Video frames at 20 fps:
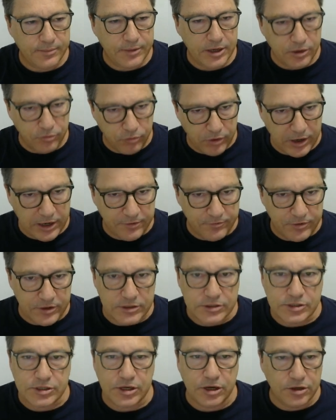
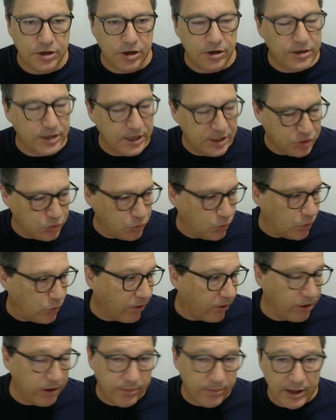irrelevant, so you don't need to
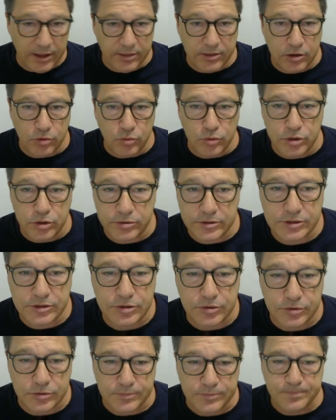worry about the order at
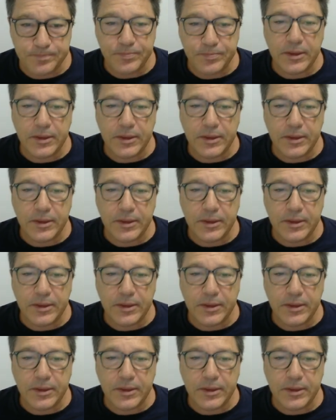all.